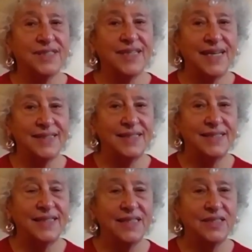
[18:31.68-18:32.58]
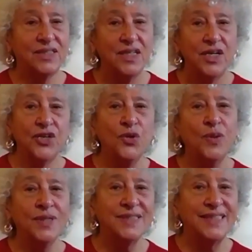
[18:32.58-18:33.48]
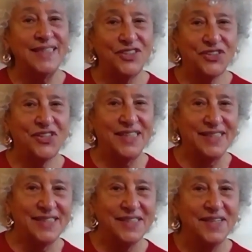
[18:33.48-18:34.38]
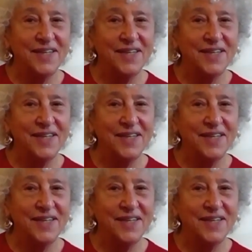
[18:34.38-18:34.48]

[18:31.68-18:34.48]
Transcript: class to teach. You will teach this.